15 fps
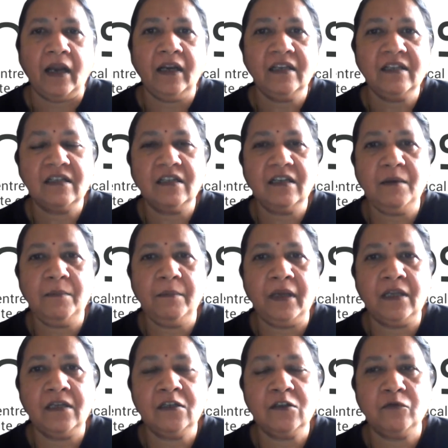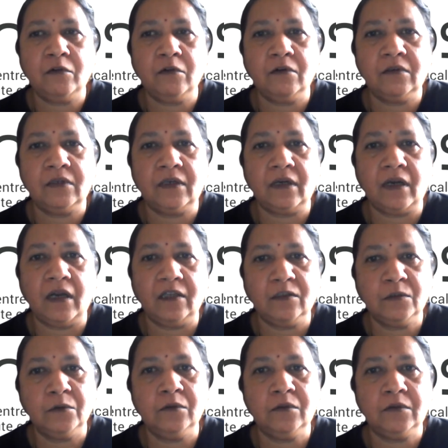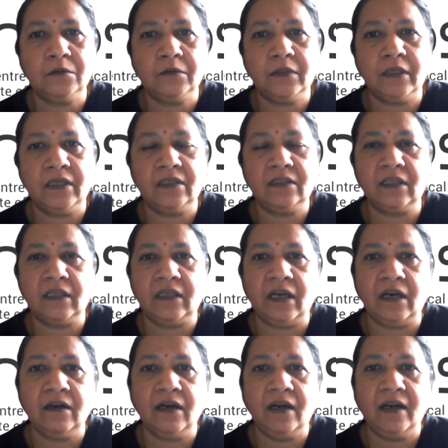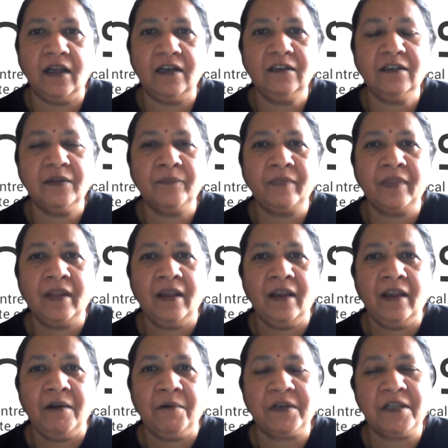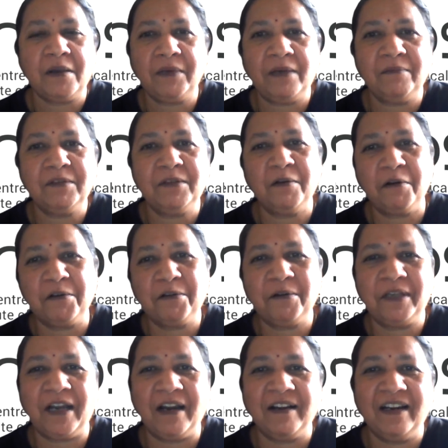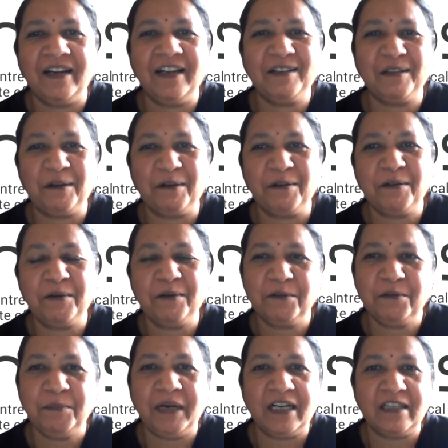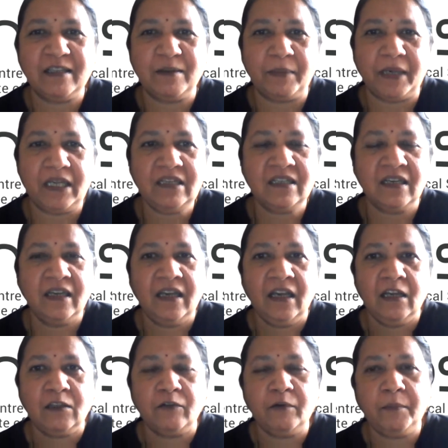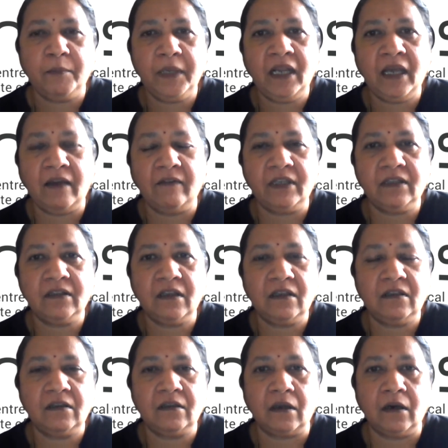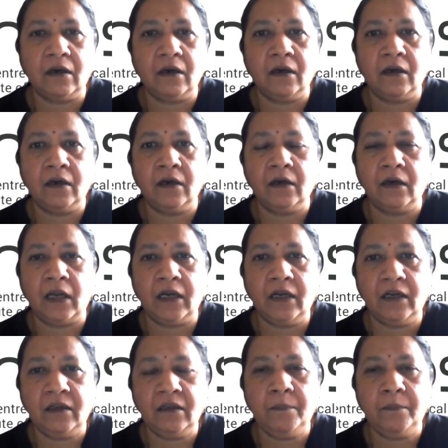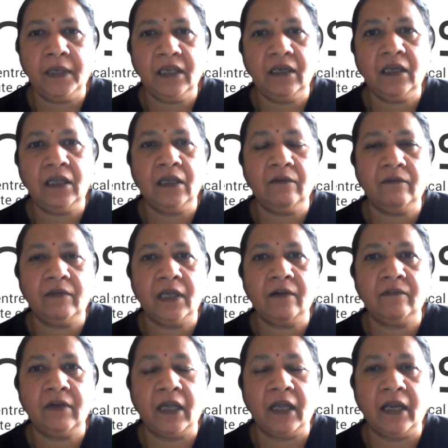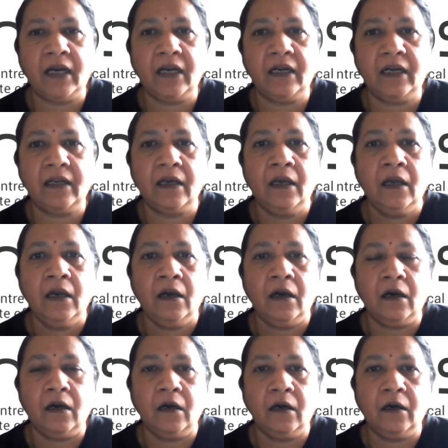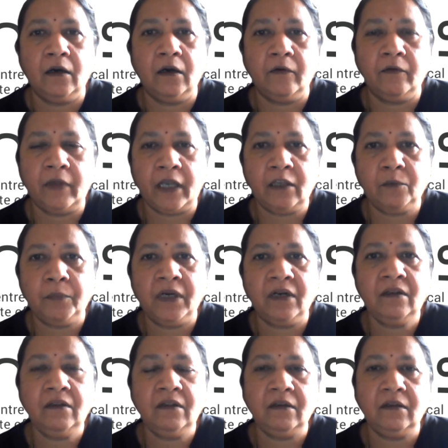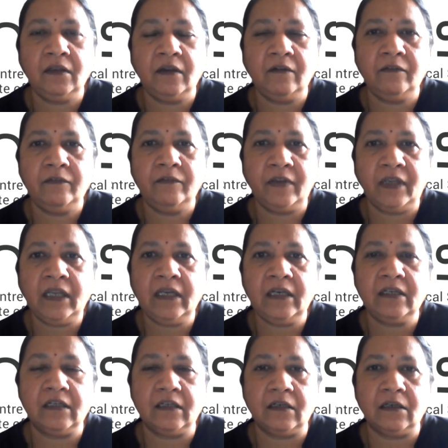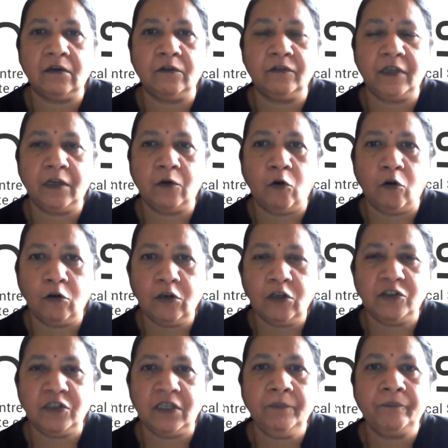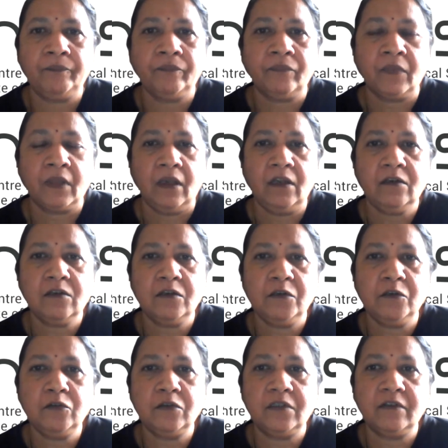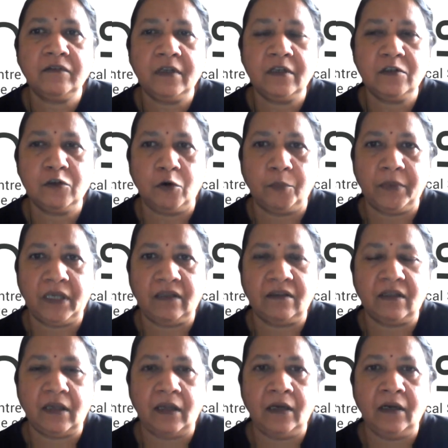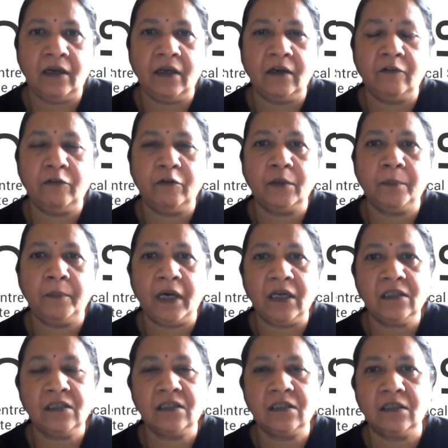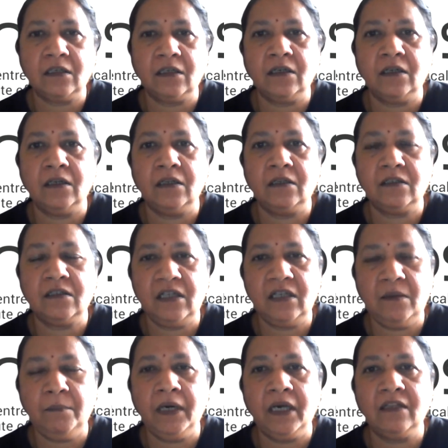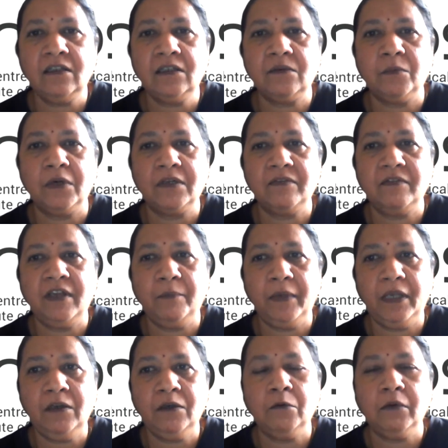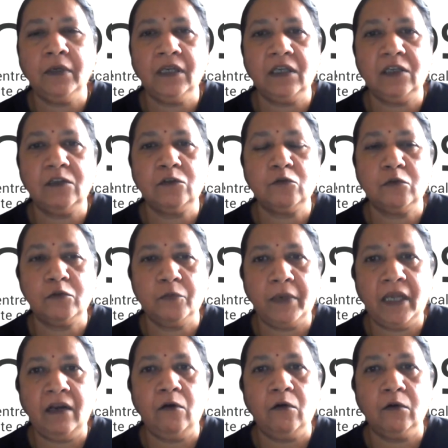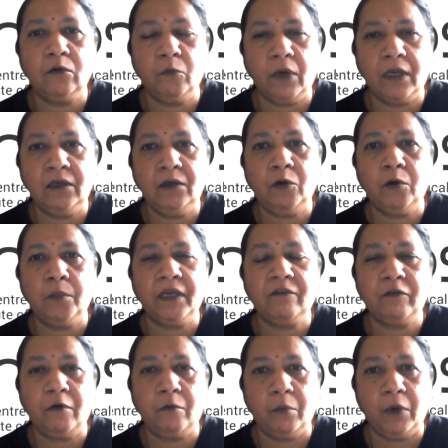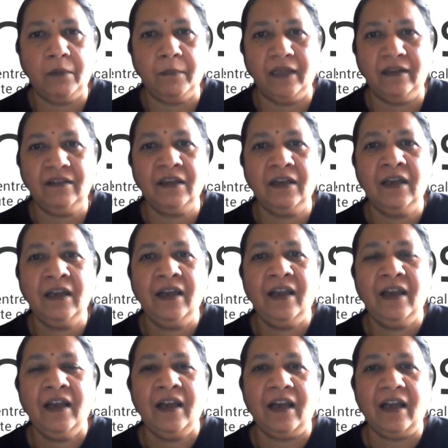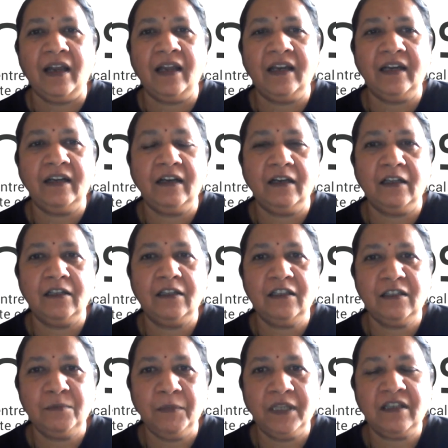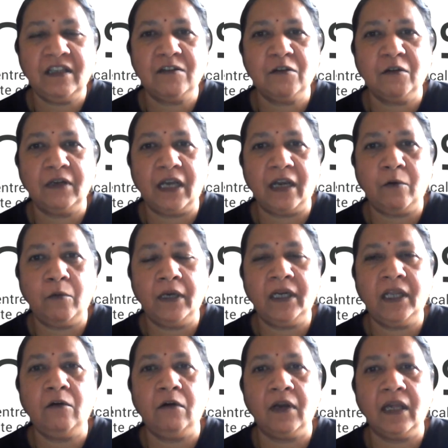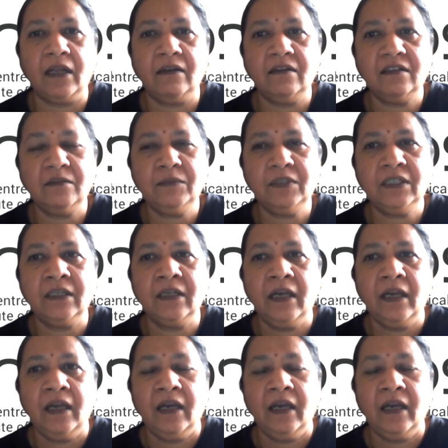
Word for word: And it's really meant for high school students and young adults, but sometimes not so young adults also do participate. So we've been having this. Uh, and in the beginning, we have had uh, experts in the field of ecology introduce different topics. And uh, for the past uh, three months, what we have been doing is to dwell on one topic for one month. And uh, this month it's on aquatic organisms.